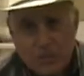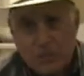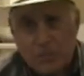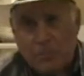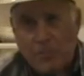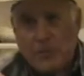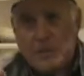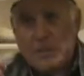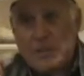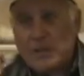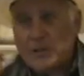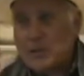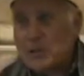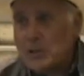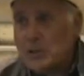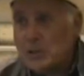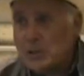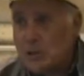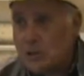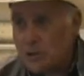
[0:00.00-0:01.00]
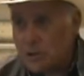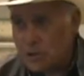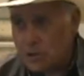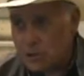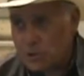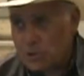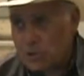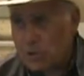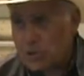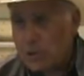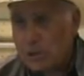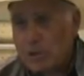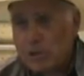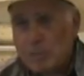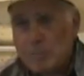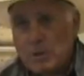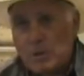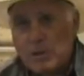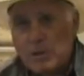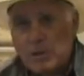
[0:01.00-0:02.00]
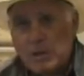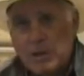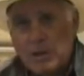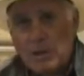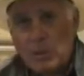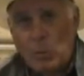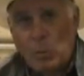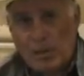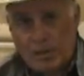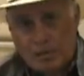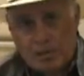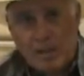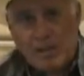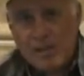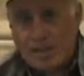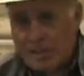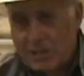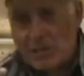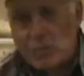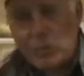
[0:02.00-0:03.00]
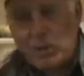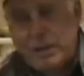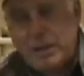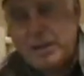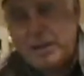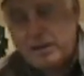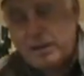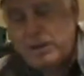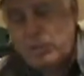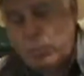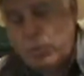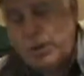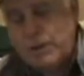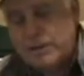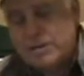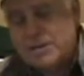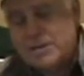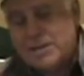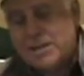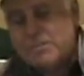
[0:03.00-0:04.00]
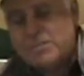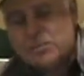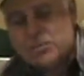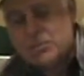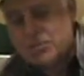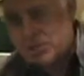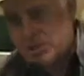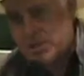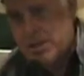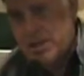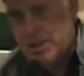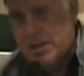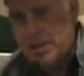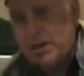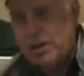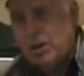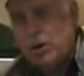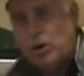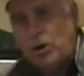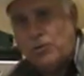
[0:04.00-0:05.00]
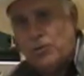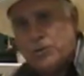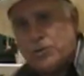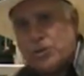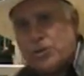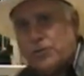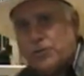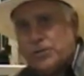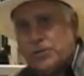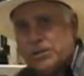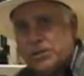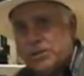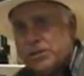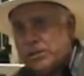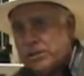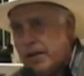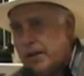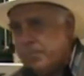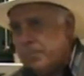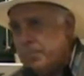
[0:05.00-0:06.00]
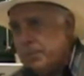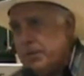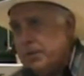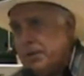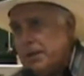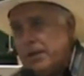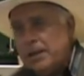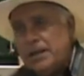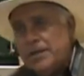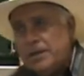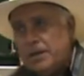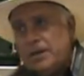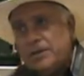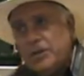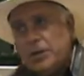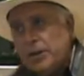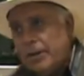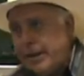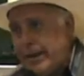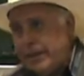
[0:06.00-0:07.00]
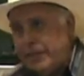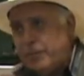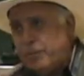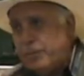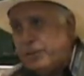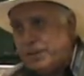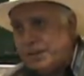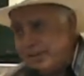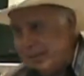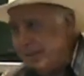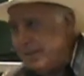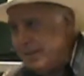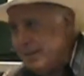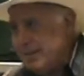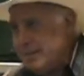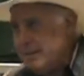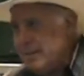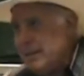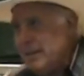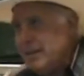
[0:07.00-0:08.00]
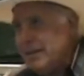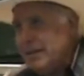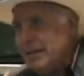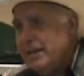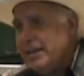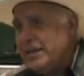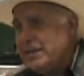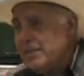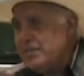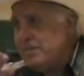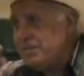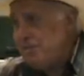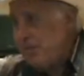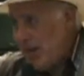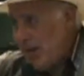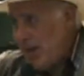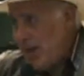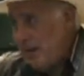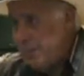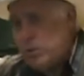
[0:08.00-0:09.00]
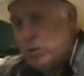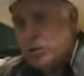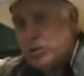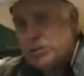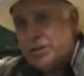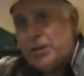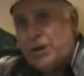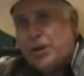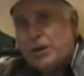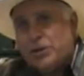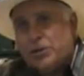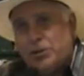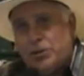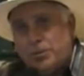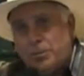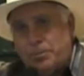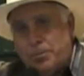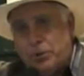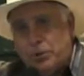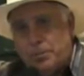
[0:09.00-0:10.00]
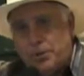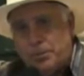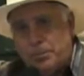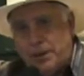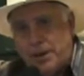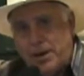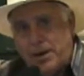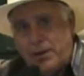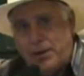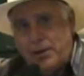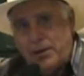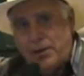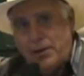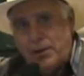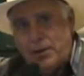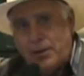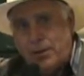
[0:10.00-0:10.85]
to preach that to the churches. Because what it says is, what it seems to say on the surface is that anything the government does is fine because God could have put them in power.